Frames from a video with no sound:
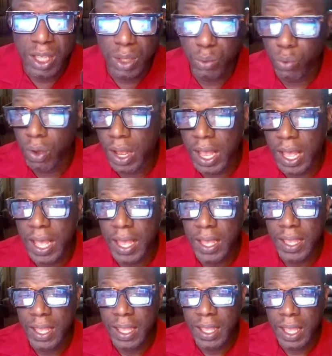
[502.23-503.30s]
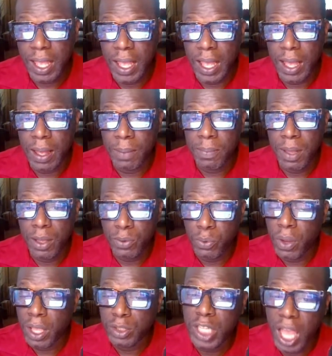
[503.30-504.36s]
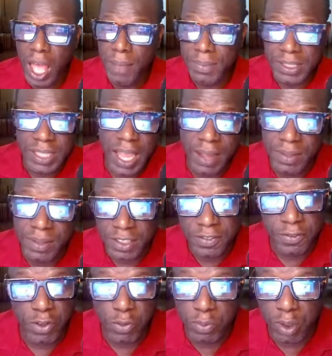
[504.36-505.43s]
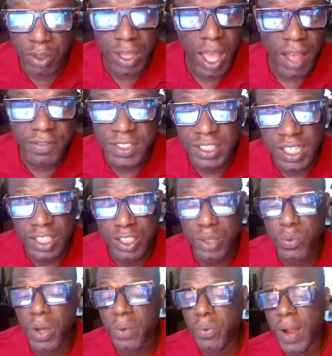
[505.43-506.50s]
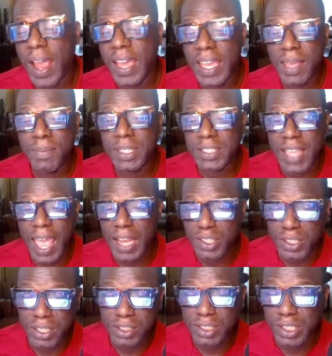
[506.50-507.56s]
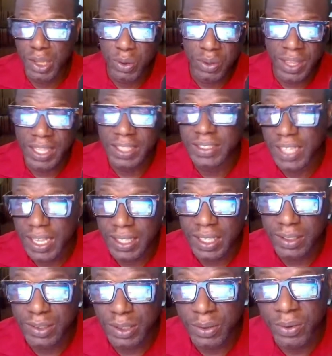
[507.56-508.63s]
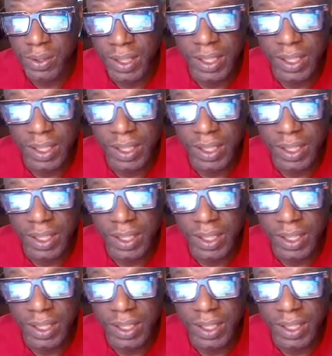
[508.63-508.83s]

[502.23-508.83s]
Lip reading: while Tom is having this full blown conversation while Raheem is actually still attending to